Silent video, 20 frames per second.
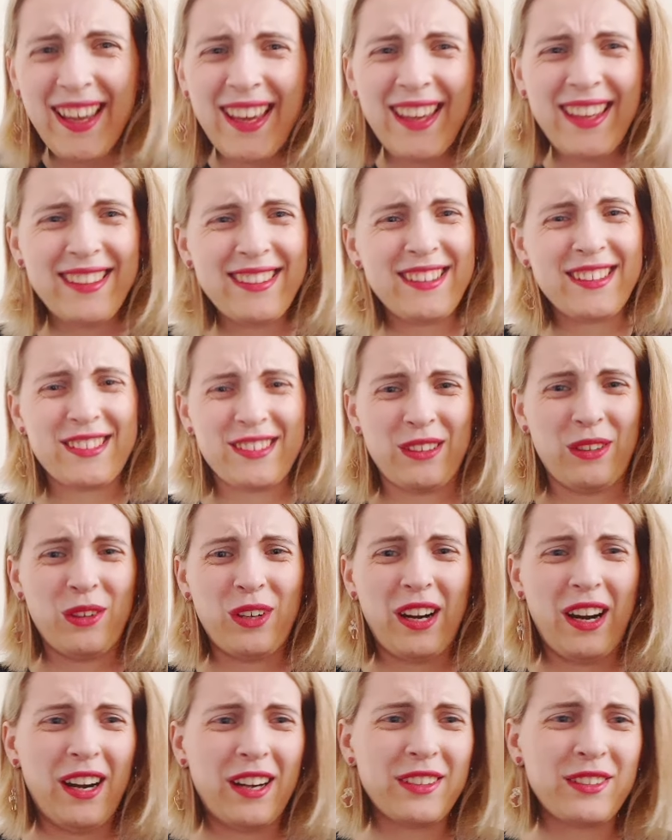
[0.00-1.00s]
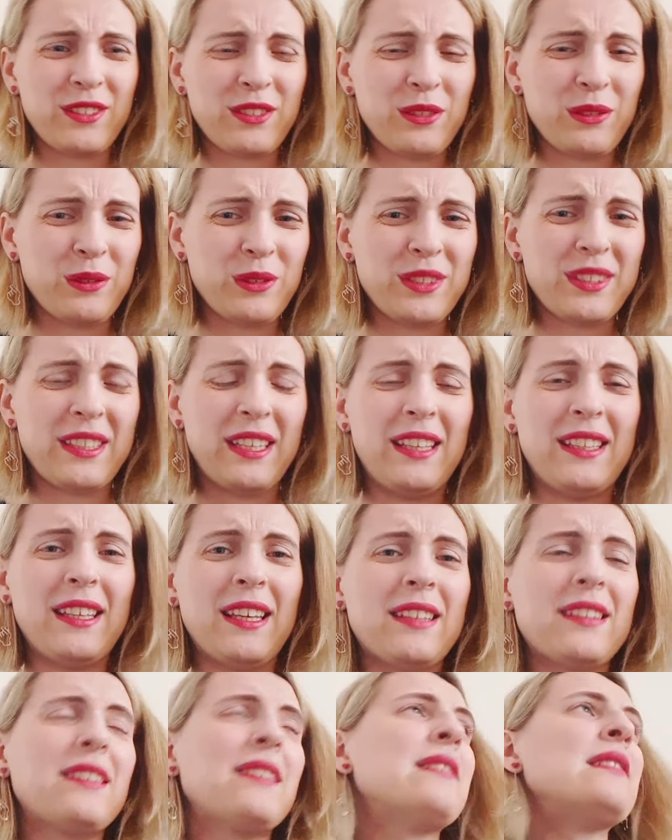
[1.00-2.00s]
It is so hard to say
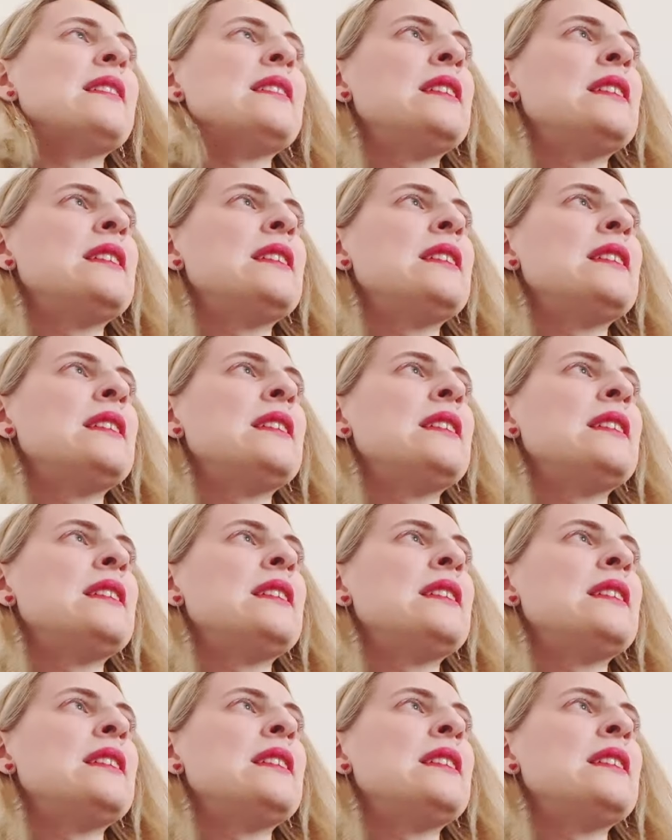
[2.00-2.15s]
that.